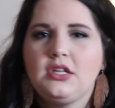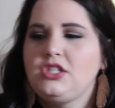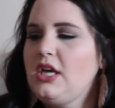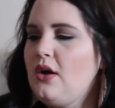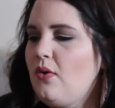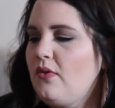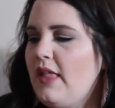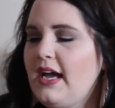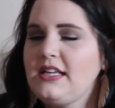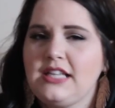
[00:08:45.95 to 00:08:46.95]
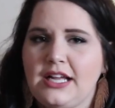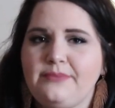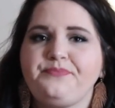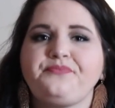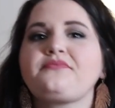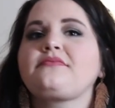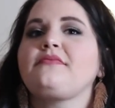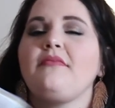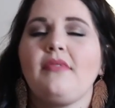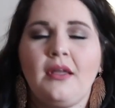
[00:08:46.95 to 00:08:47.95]
So like I said,
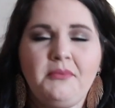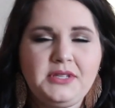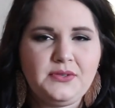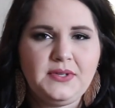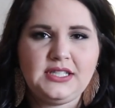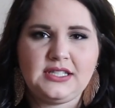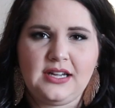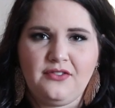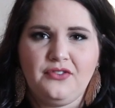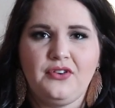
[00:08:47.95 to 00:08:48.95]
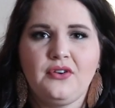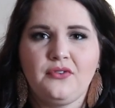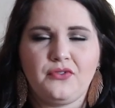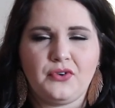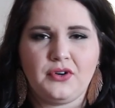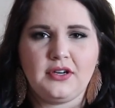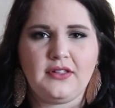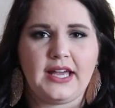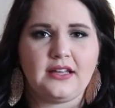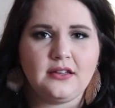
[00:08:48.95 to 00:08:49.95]
I've been doing stuff for
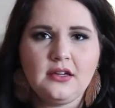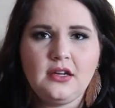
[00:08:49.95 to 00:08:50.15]
like